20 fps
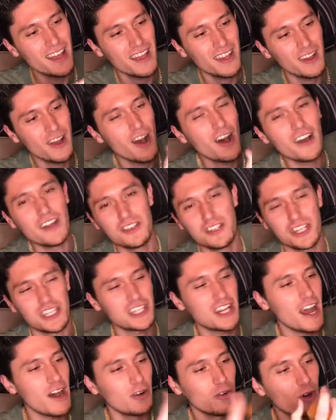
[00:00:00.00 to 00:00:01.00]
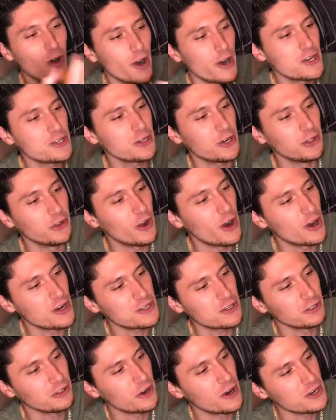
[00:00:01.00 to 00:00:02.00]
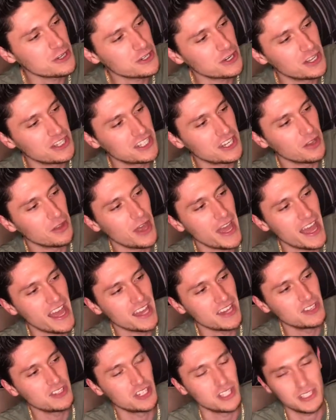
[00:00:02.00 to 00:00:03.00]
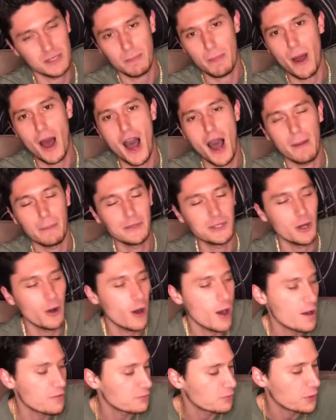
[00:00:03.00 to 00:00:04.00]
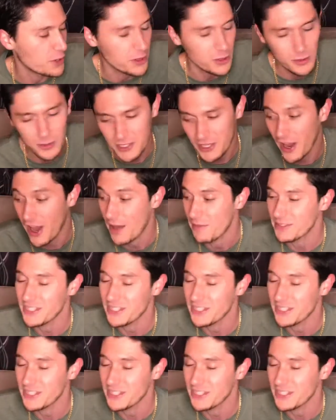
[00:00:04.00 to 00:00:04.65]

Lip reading: cut just got larger and larger and larger until the head just popped off one of those times.